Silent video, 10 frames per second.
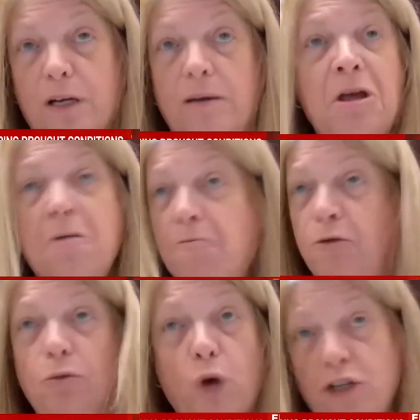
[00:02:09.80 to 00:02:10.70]
cutting,
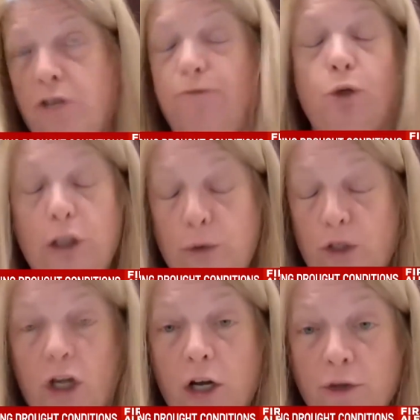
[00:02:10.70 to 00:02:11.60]
washing full loads
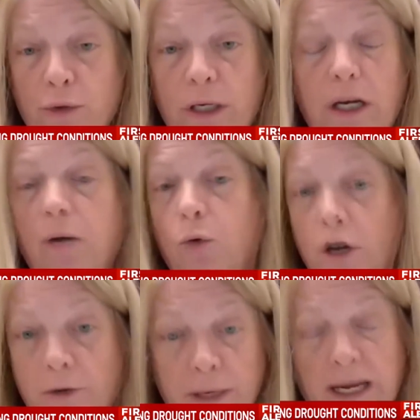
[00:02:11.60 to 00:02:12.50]
of laundry, not
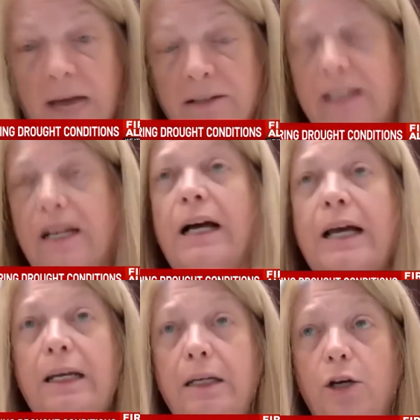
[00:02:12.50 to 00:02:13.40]
watering
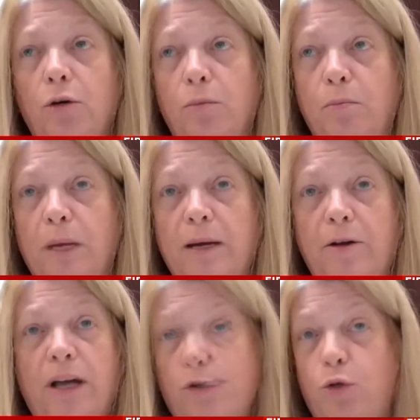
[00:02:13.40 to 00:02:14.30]
outside. You know, my
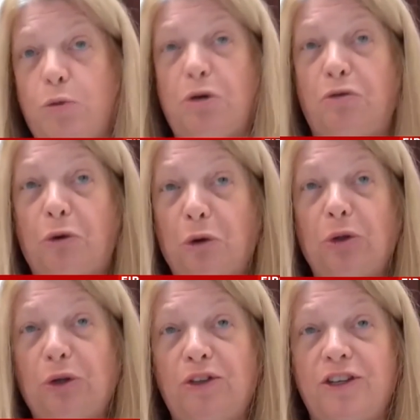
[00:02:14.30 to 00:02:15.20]
grass was beautiful
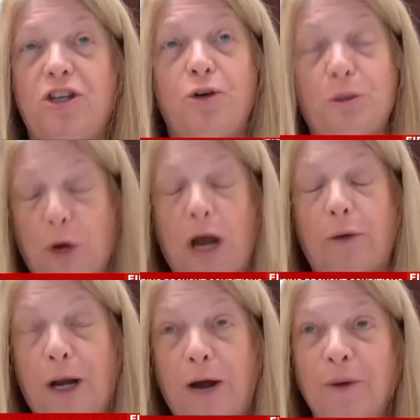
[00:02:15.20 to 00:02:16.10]
earlier this year. It's
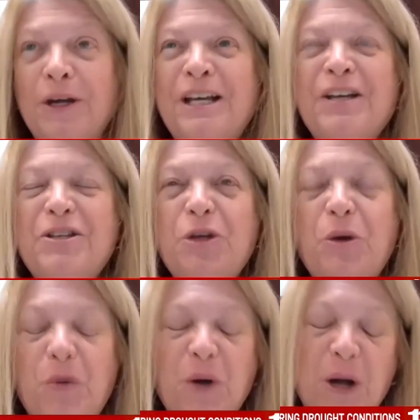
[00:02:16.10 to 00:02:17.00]
brown now.
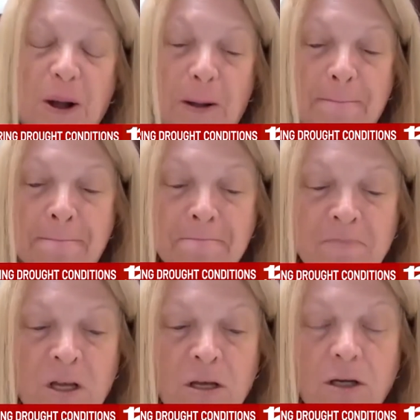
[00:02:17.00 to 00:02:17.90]
So um,
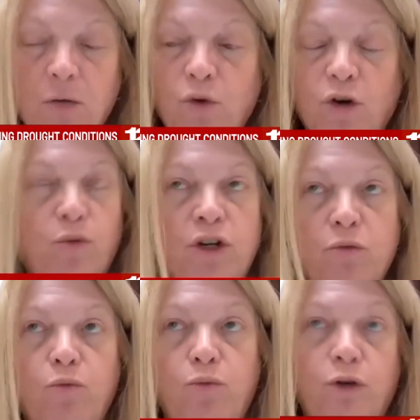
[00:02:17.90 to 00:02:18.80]
it, we're
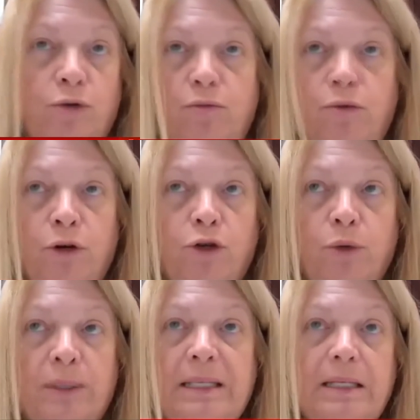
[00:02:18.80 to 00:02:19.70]
we're we're we're doing